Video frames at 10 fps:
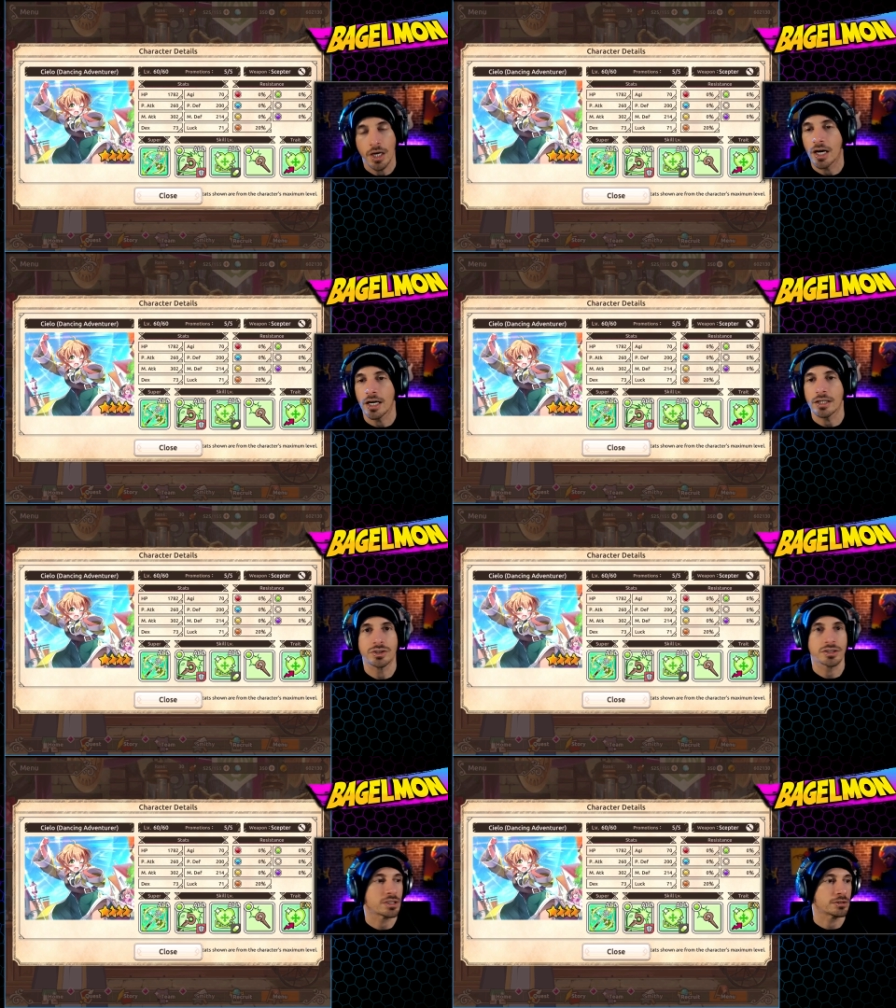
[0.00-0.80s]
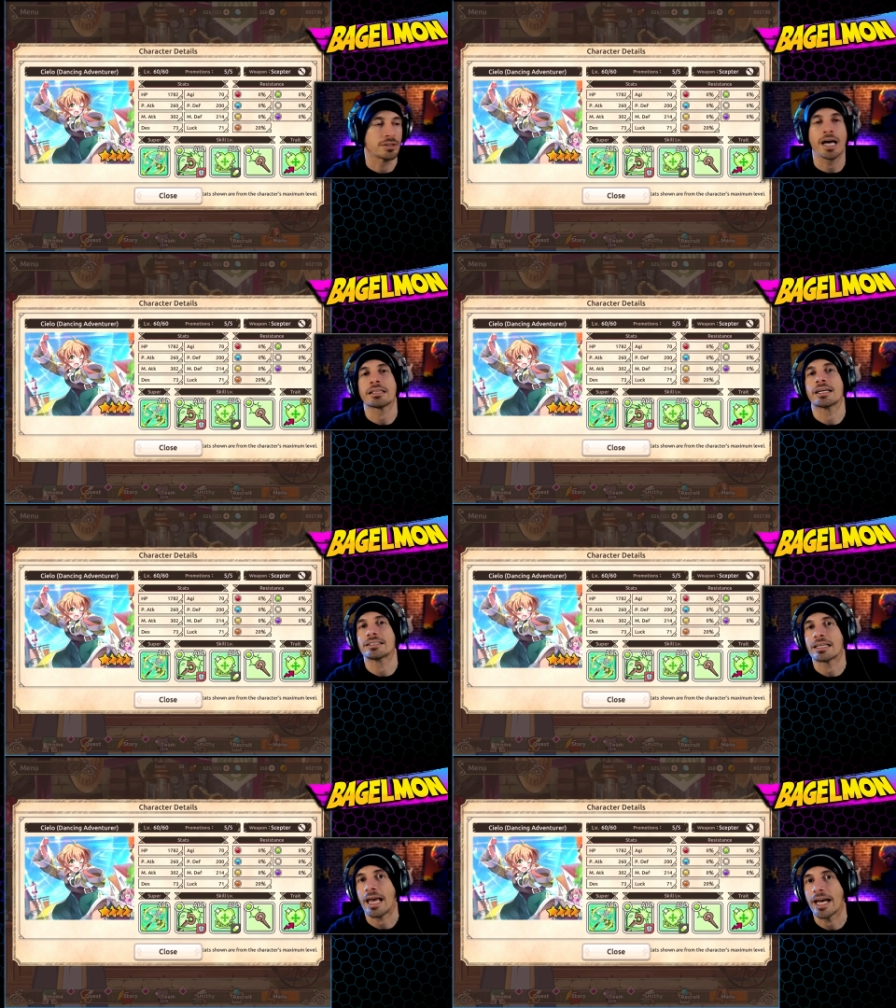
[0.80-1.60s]
Not like
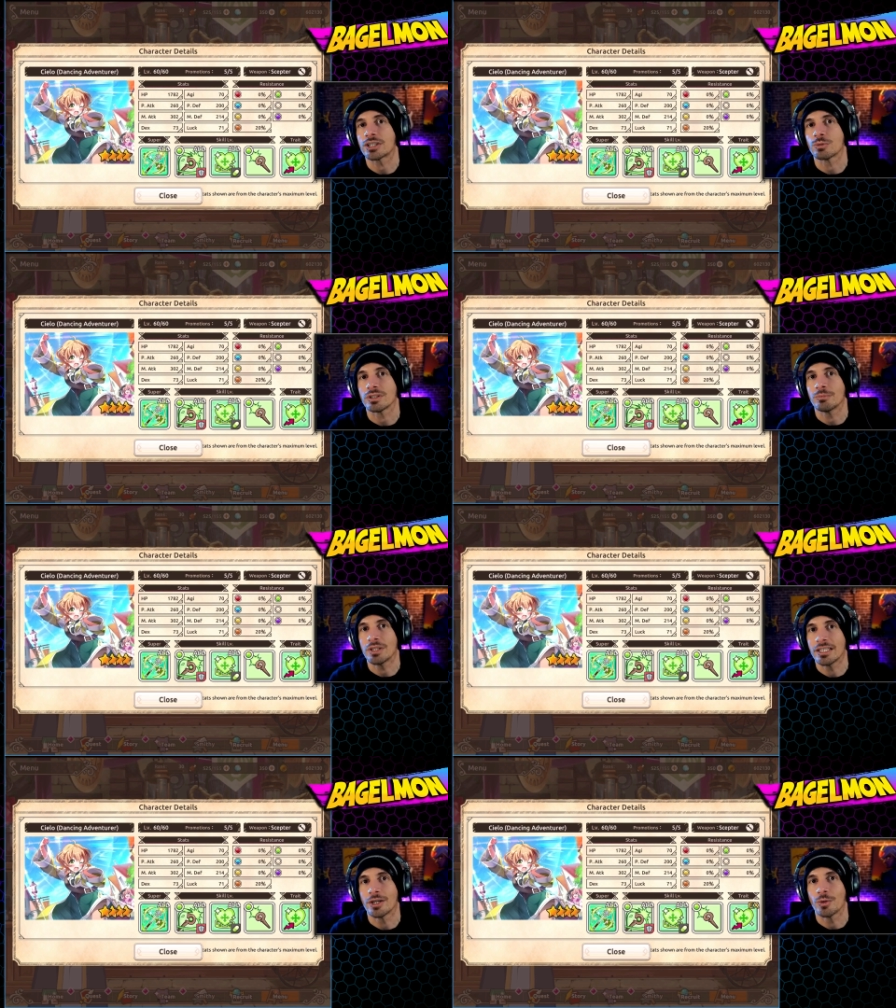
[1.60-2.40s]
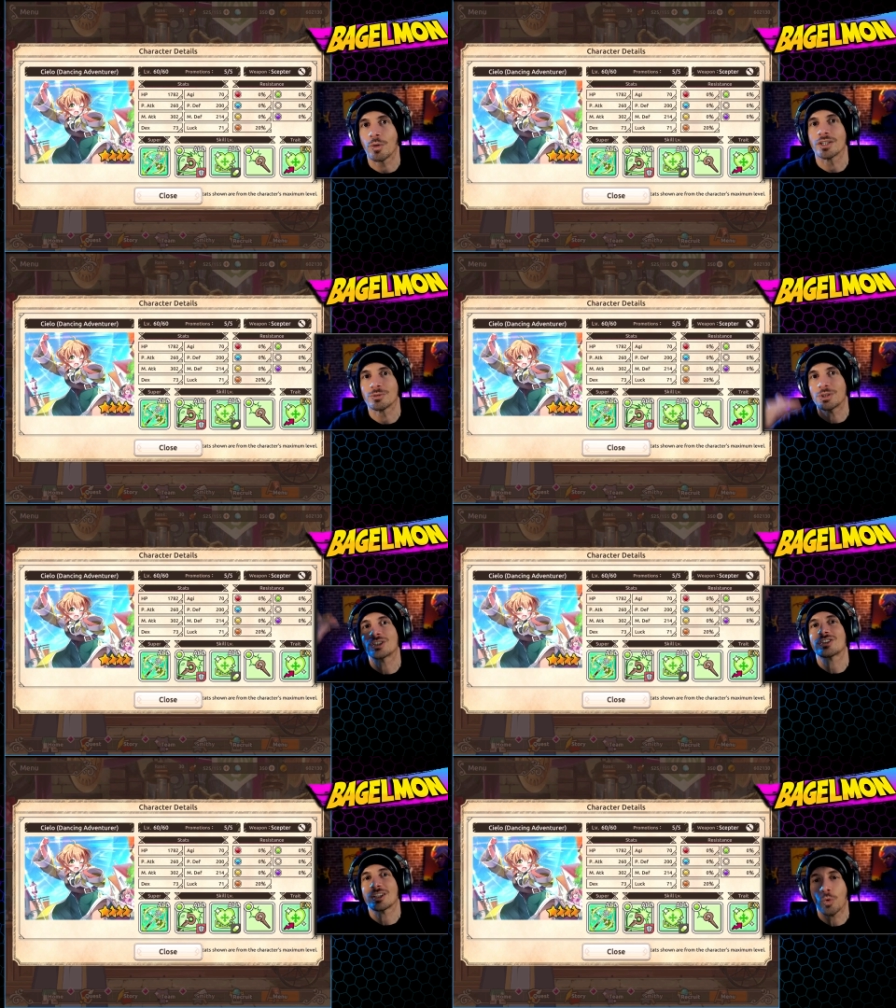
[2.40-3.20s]
the casual and beginner ones, but
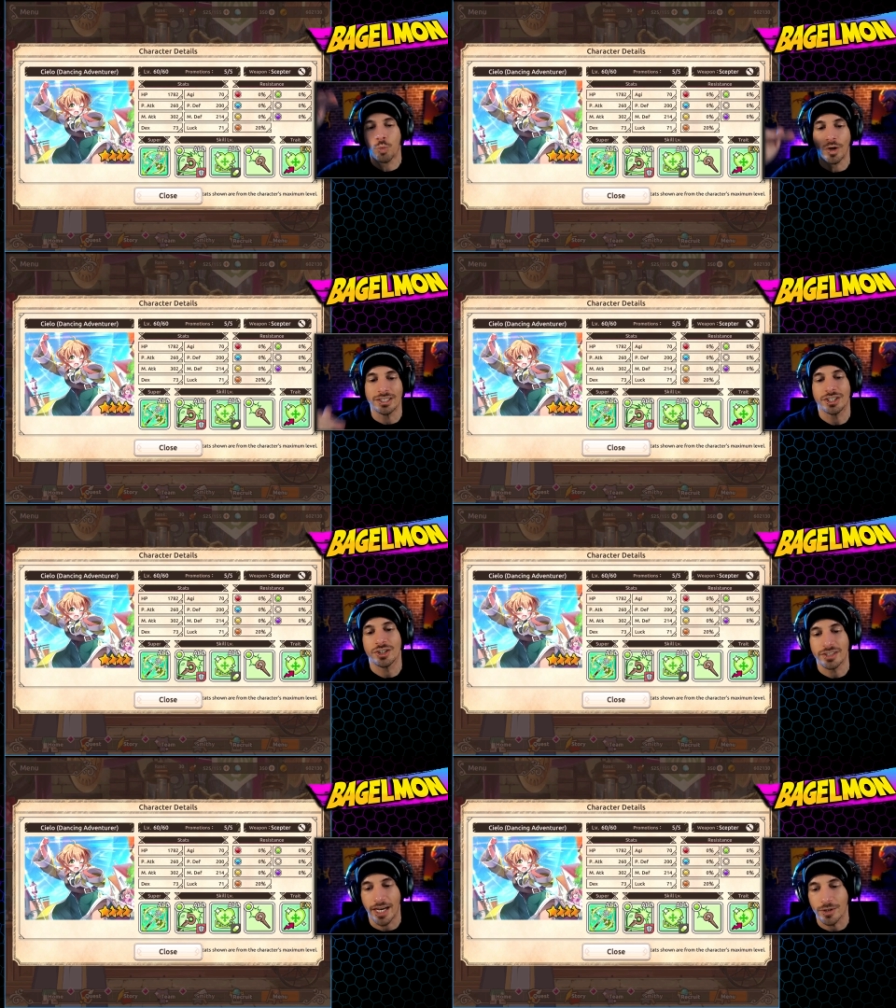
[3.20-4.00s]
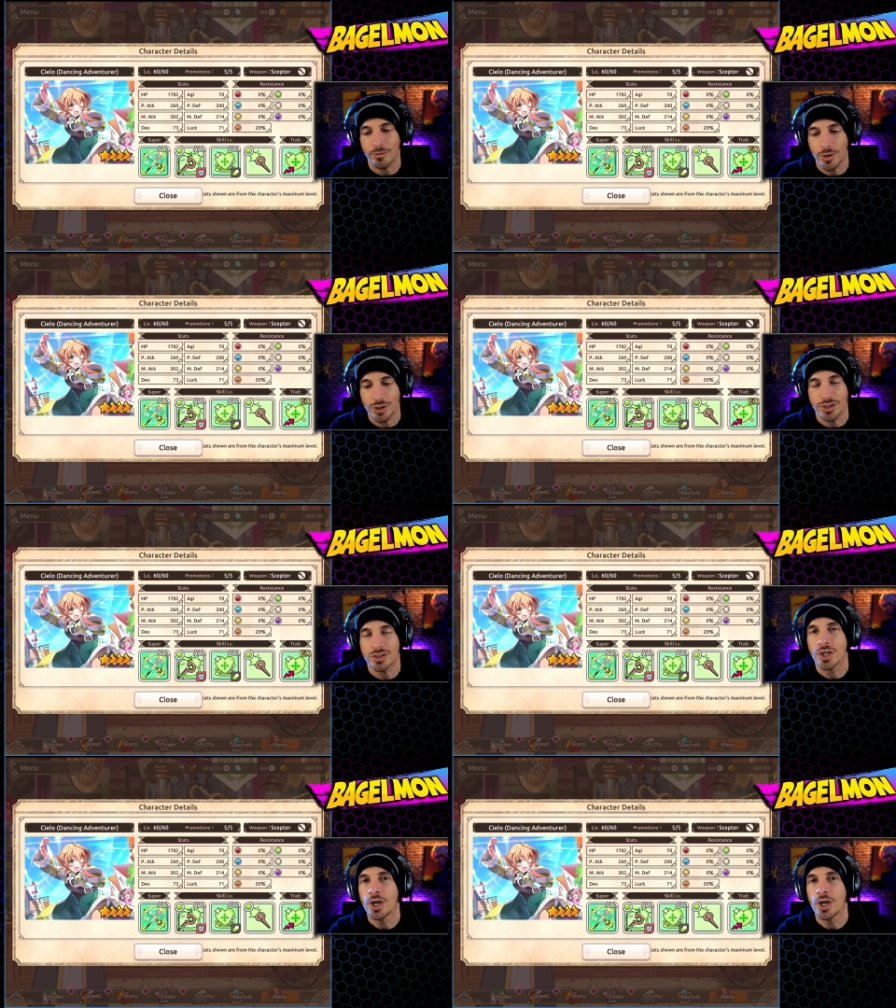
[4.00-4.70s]
just like the 1 tier down versions